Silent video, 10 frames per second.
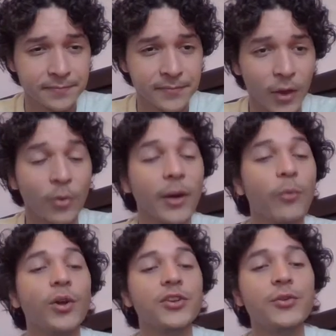Okay,
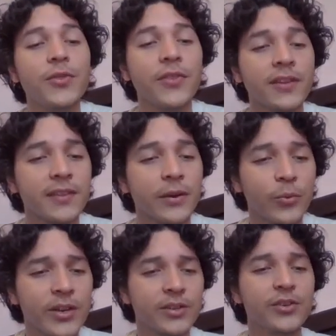what do you think that
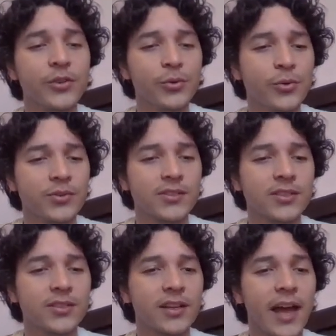we could do
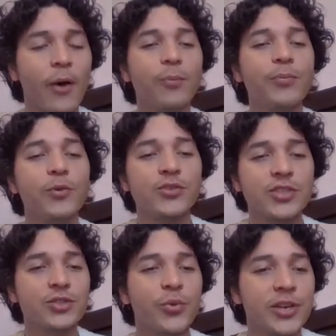to help those
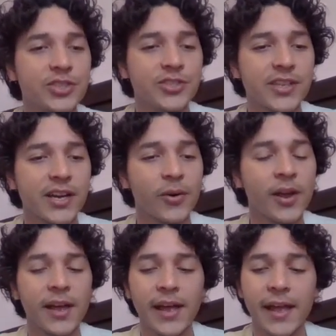situations out
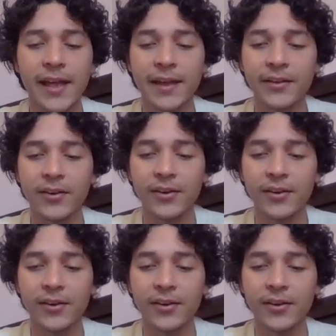and